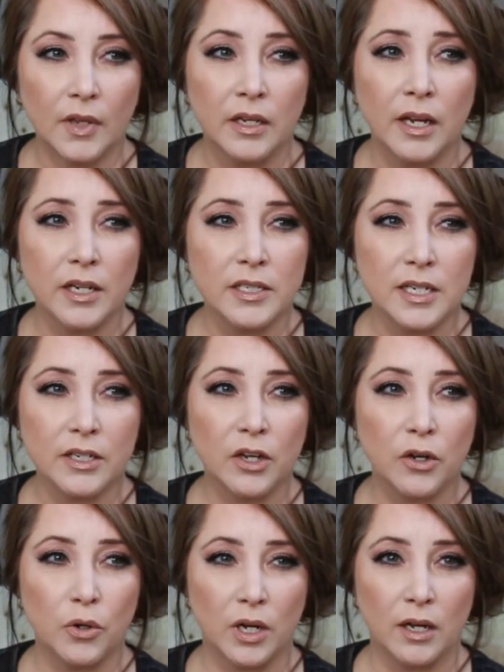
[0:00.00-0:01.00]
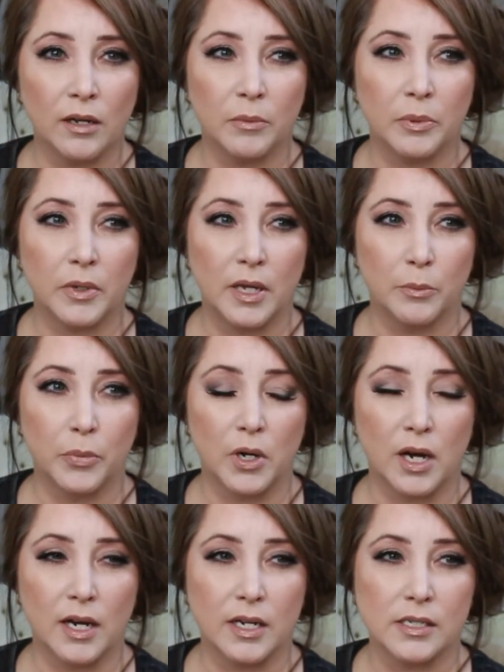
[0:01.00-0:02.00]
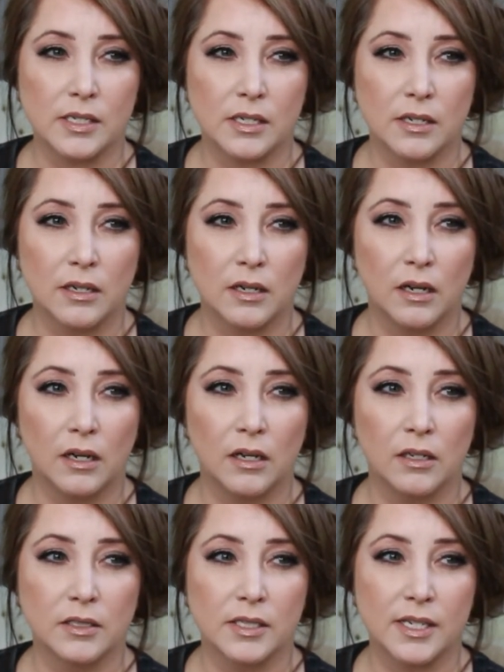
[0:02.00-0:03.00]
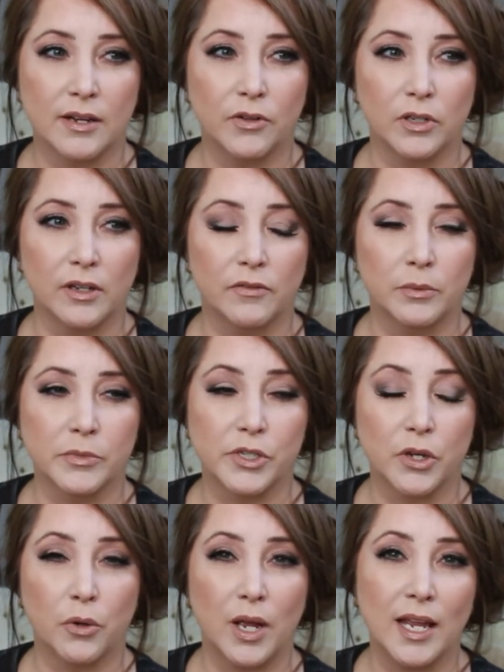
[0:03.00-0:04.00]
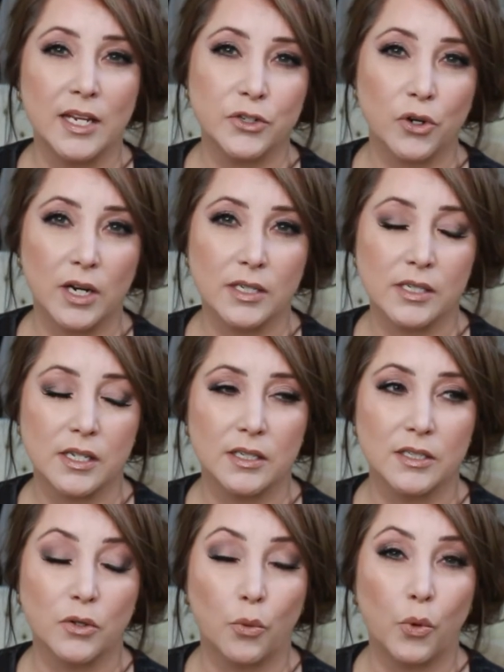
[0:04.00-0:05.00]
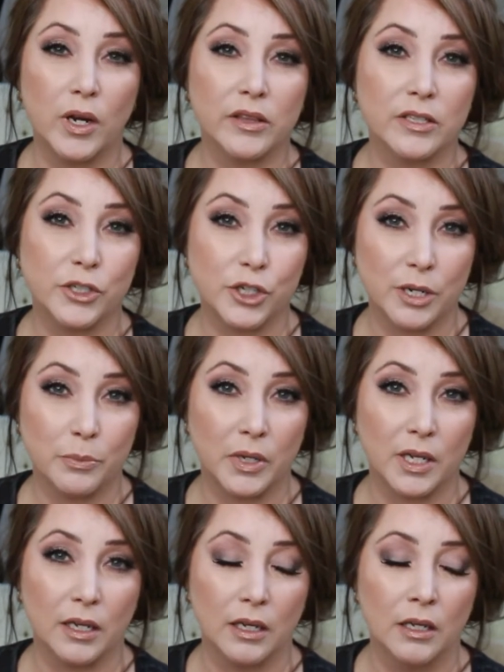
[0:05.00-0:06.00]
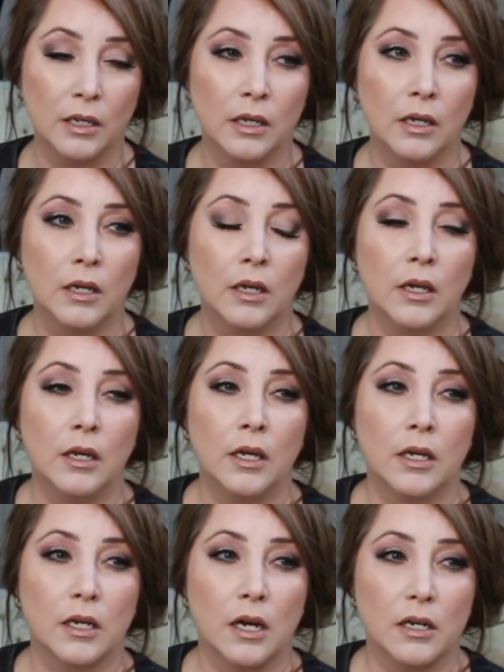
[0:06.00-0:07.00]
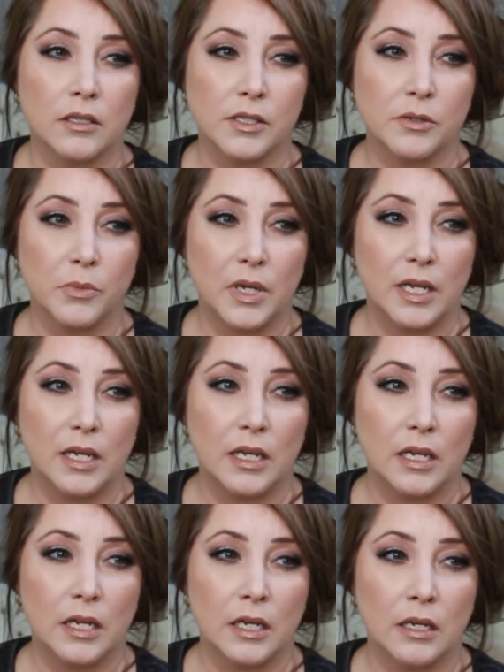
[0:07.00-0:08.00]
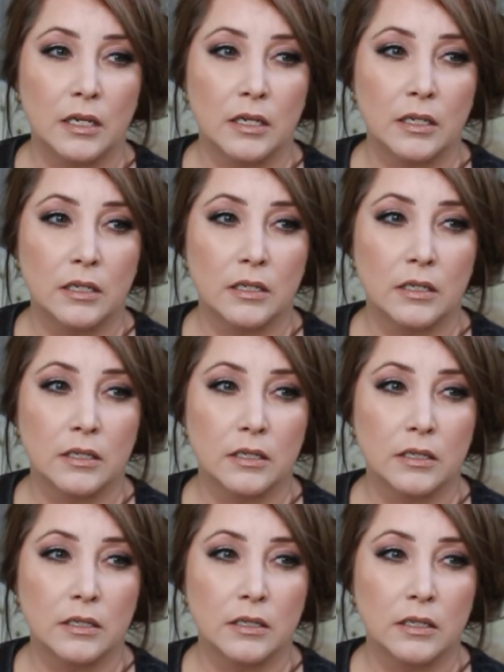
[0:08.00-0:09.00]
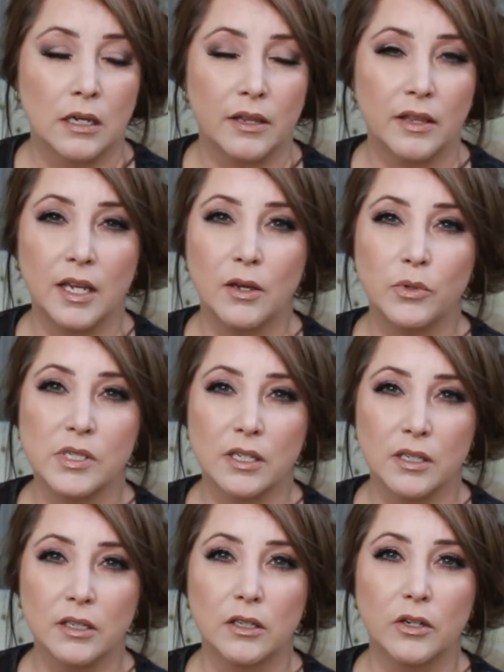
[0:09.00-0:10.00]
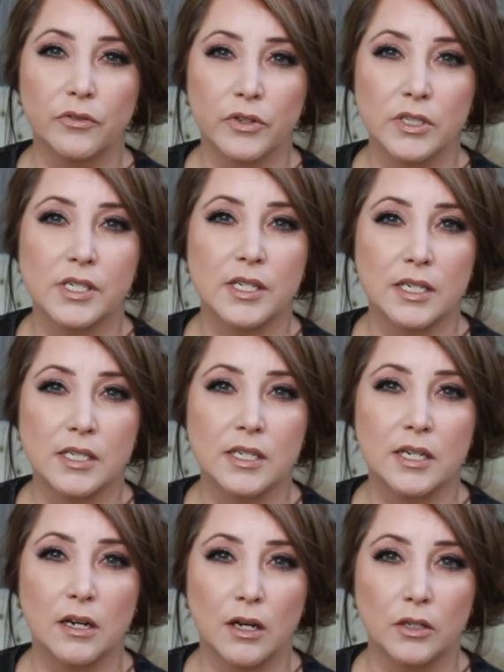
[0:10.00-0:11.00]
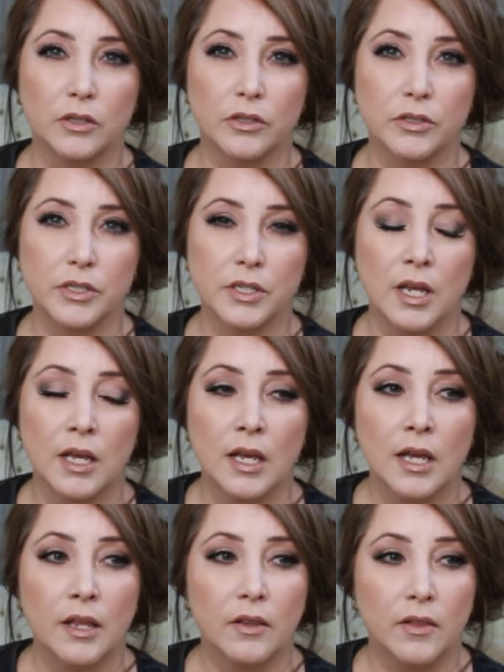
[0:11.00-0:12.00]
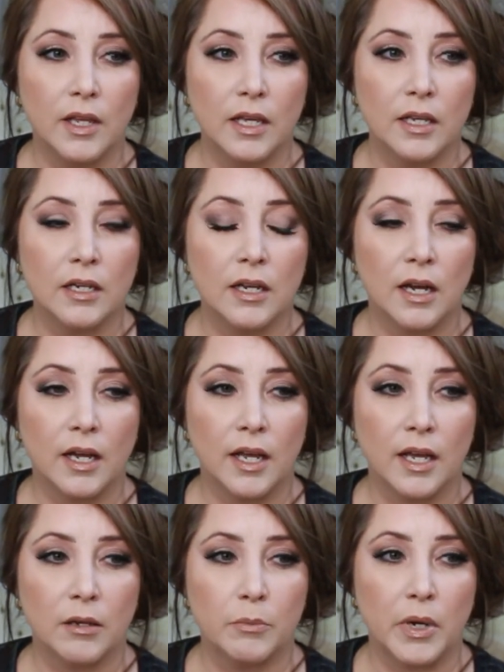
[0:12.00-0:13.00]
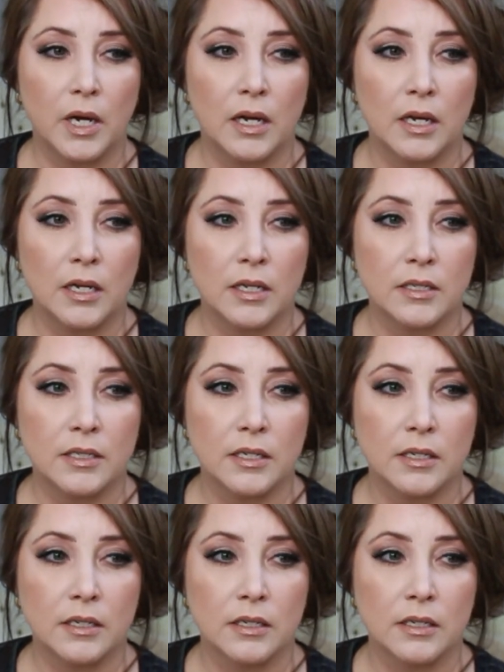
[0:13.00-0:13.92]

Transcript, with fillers: Now I did go up in price on several of them. So eight dresses with shipping cost me, I think it was a little over sixty dollars. Then I had bought